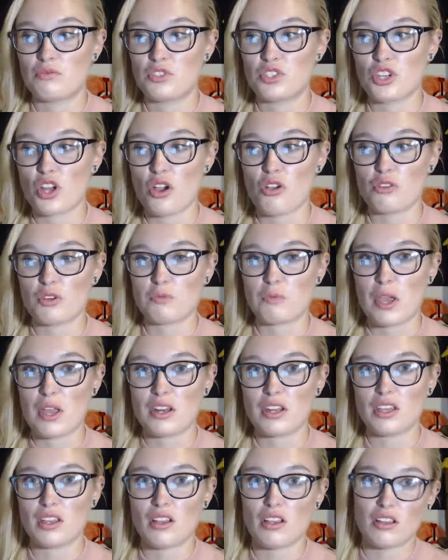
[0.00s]
show
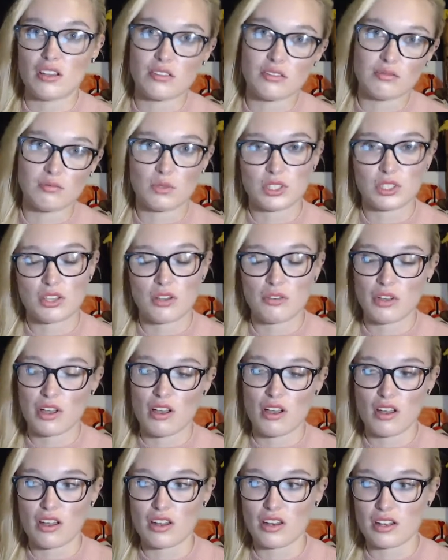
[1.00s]
depending on what's
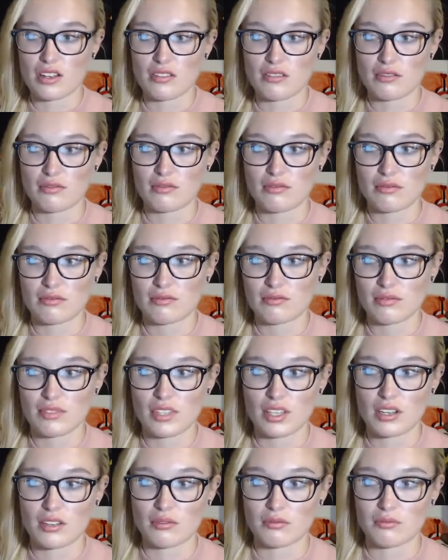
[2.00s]
going on and
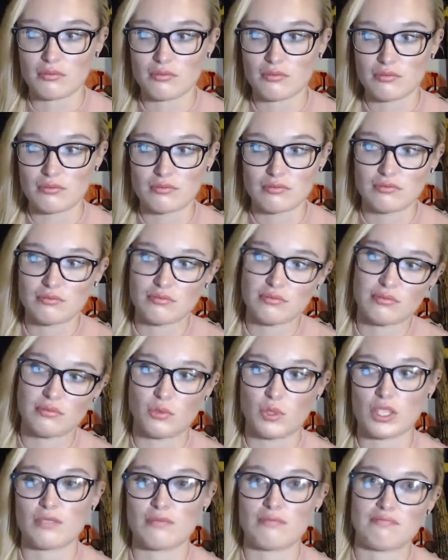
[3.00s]

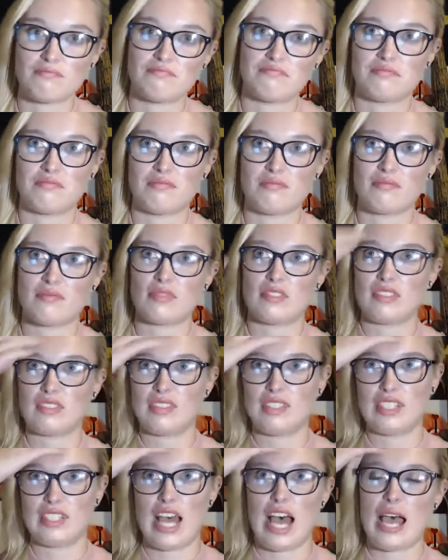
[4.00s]
what
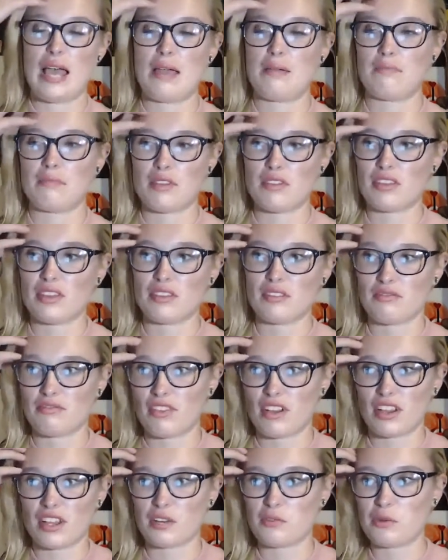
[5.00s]
time of the
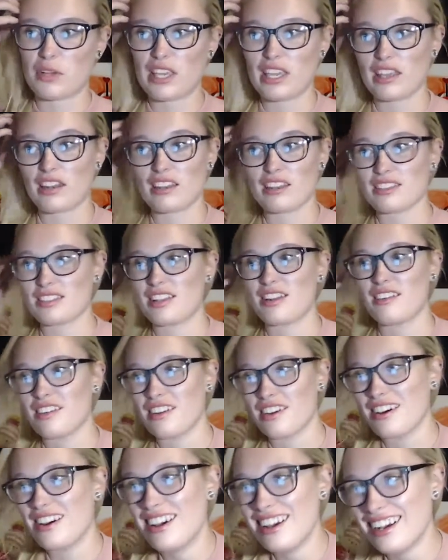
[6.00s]
fucking week it is. I
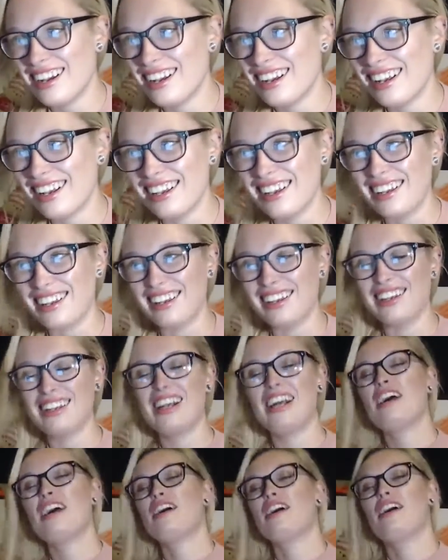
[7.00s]
don't
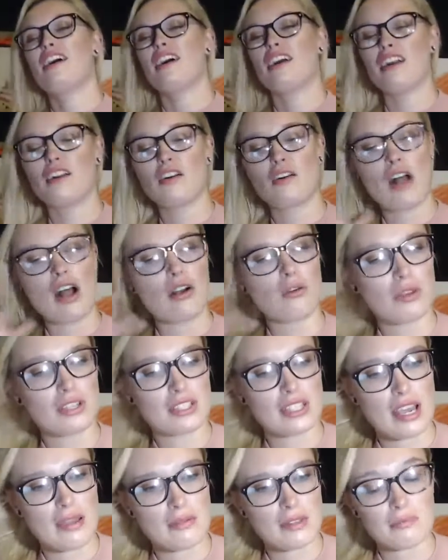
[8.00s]
know. Or
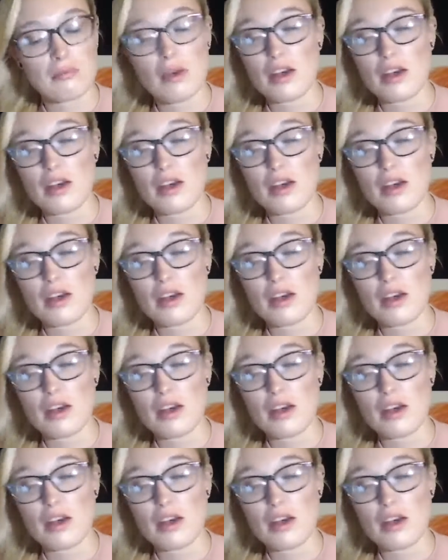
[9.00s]
what time